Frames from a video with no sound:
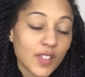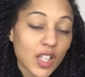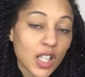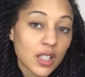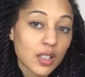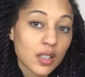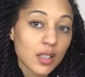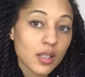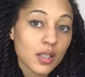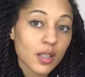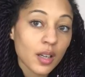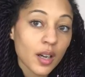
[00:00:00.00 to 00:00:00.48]
I
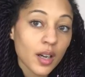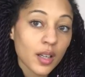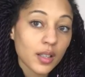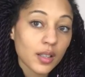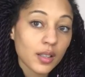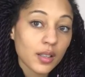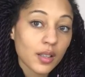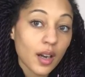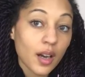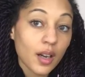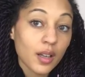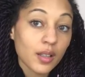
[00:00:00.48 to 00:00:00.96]

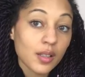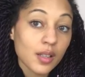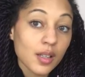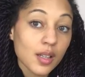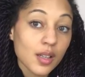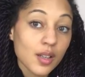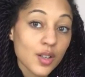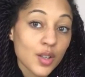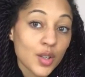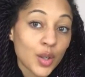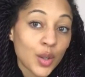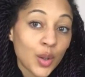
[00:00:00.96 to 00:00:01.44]
decided that I
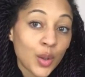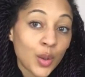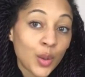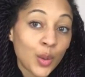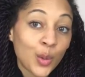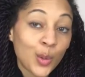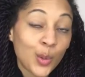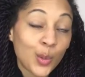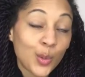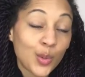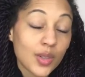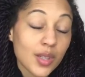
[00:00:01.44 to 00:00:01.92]
need
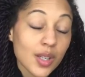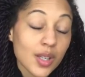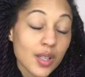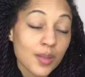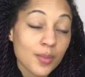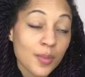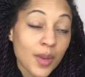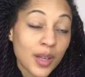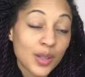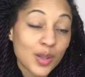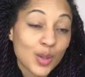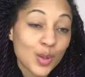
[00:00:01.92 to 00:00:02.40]
to
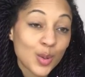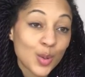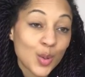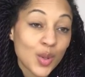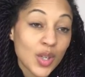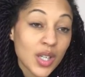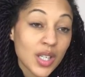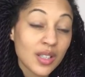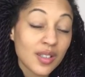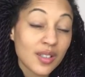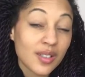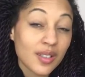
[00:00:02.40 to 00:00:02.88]
dismantle
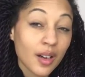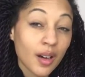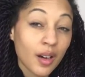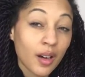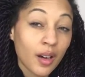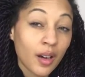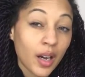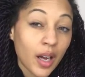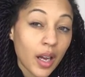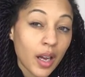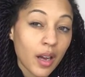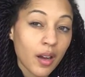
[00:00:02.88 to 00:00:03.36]
the
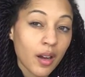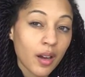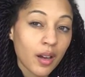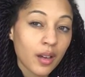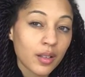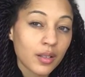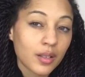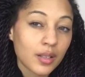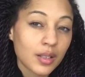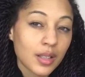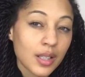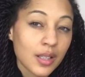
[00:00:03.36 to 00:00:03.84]
entire
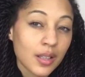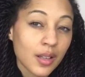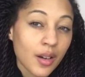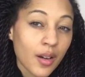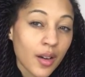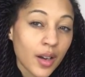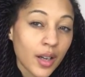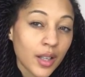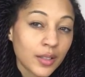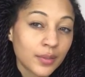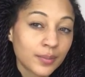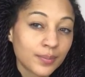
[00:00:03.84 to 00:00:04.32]

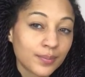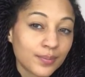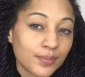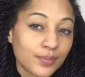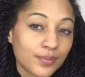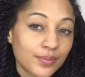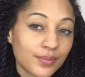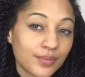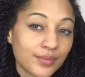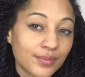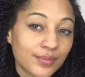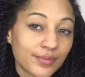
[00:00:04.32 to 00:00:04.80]
design.
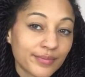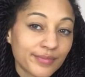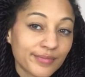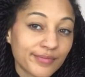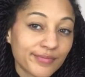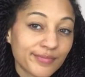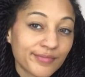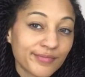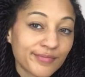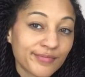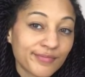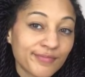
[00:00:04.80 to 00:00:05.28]

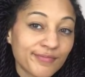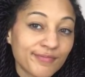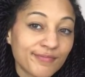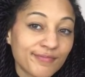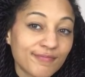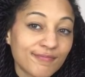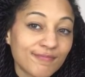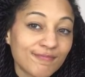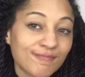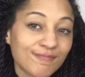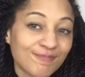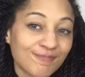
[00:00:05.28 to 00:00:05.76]

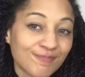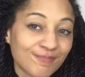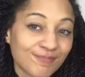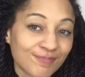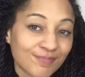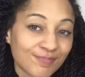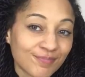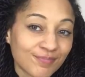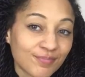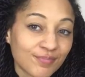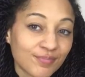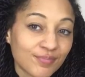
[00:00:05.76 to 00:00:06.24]

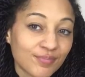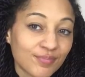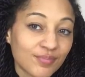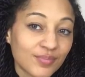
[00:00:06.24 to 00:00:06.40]
Mm-hmm.